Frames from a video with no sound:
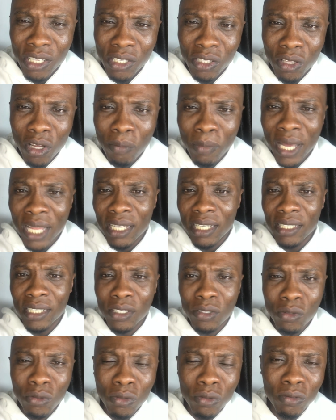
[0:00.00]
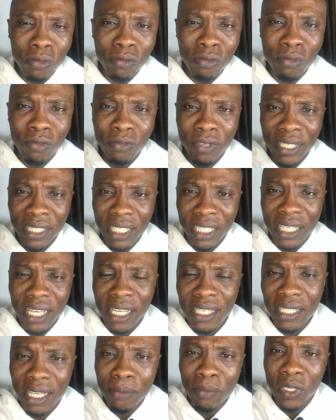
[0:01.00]
normally they do vaginal
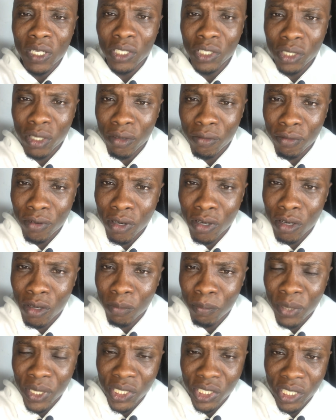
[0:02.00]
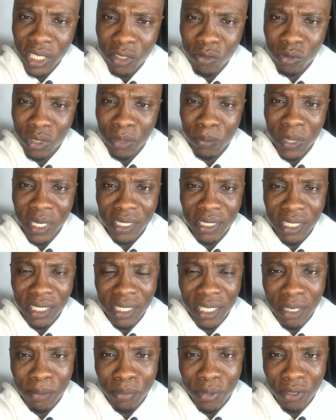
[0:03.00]
examination for patients with
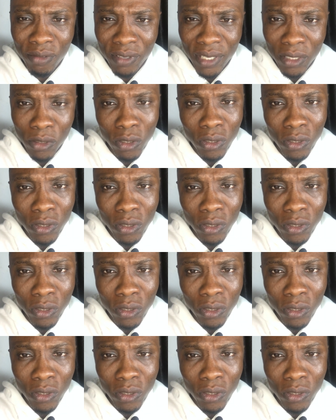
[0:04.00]
placenta previa.